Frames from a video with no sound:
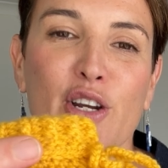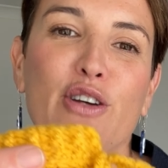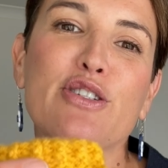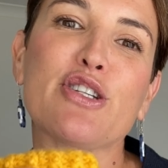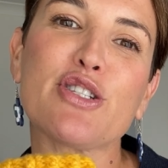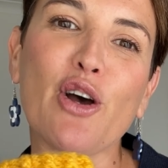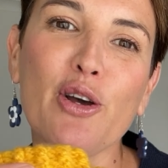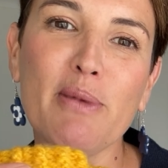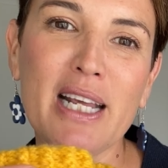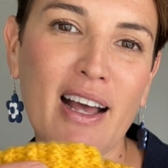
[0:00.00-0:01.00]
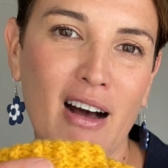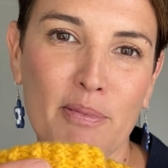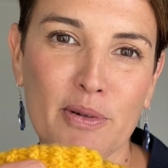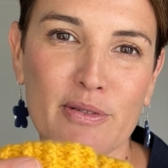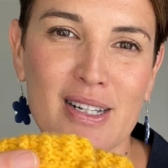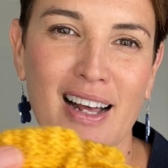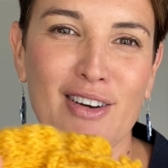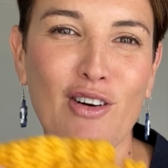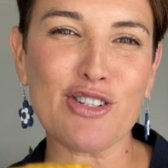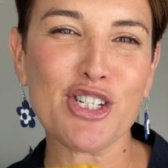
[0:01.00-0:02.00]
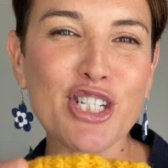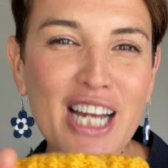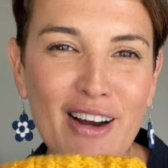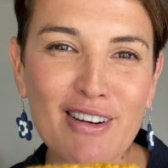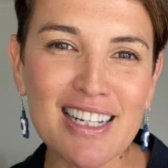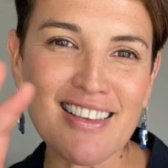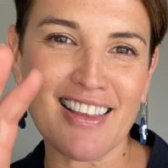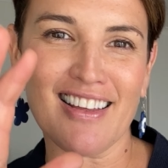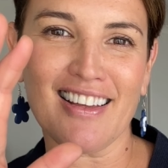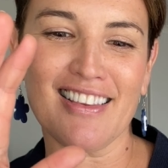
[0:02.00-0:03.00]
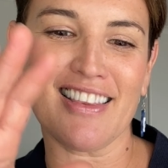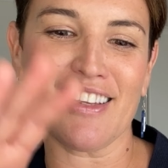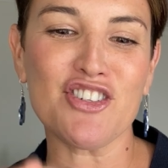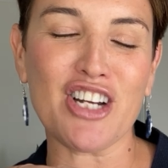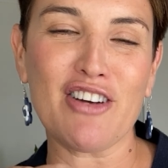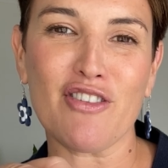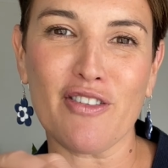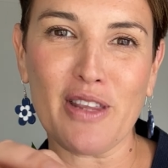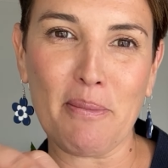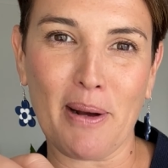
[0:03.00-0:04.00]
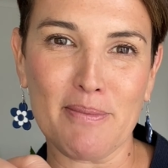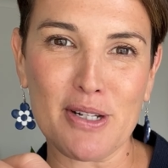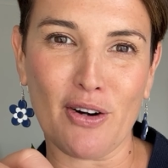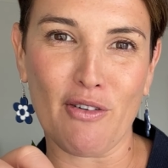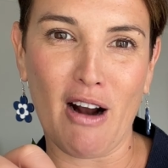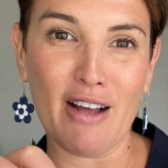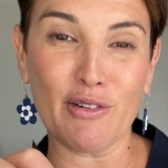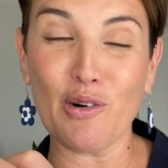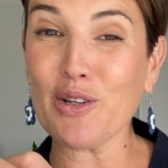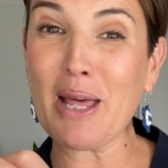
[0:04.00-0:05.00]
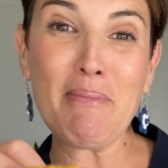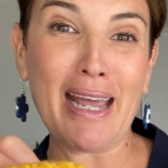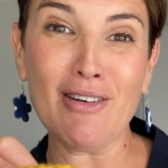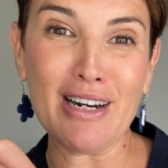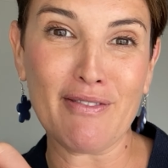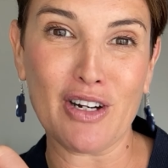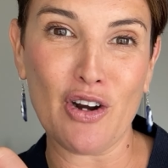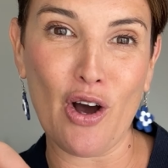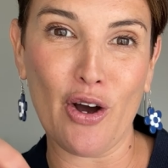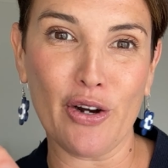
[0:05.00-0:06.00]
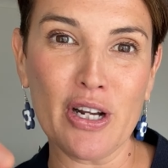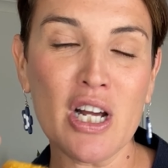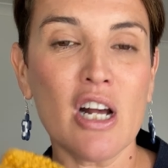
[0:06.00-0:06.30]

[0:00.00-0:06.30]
You know, so many couples are not sharing the, the gender of their bubs on arrival, or they may not even know.